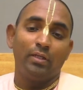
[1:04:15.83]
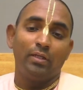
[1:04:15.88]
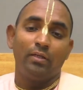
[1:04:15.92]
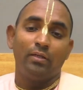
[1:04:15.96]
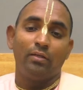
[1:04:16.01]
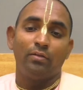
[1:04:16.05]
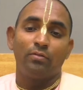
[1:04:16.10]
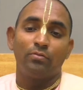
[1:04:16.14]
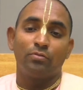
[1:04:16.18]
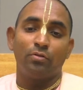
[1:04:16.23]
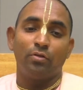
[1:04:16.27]

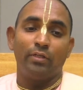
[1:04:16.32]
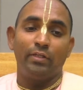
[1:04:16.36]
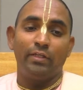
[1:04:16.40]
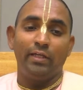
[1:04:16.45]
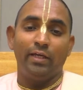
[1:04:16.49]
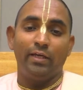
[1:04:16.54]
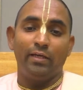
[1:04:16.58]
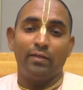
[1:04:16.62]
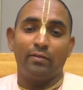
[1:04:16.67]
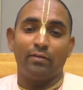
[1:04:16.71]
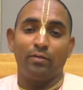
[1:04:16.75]
So
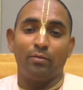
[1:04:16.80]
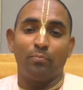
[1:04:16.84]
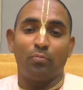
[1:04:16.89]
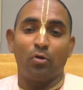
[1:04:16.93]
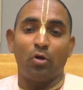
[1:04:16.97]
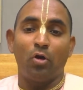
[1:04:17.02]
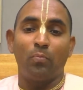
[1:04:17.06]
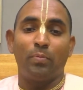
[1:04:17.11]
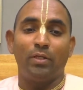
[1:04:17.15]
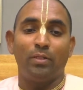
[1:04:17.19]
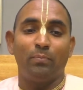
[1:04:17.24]
here
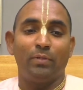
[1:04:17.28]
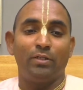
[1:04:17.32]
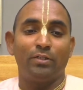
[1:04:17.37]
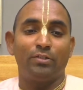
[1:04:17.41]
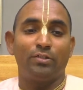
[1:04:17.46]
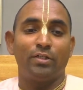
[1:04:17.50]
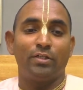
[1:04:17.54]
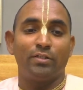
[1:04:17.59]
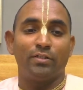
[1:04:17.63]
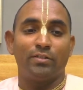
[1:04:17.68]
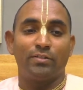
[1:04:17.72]
Prabhupada
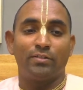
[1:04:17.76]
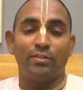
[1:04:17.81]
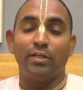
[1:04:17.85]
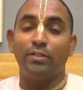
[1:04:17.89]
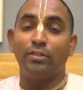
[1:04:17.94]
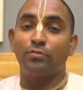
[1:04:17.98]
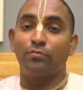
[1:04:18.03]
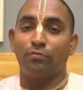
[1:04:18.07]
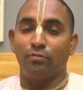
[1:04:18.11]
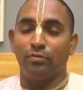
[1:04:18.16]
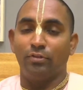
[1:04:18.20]
mentions that
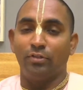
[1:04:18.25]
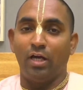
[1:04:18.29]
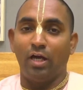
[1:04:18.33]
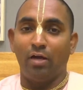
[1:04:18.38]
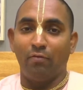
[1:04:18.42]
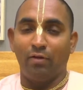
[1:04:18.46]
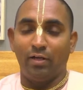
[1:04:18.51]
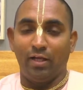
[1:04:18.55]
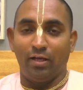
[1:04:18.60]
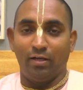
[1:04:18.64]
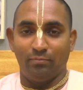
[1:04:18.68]
is
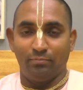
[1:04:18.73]
Vrindavana.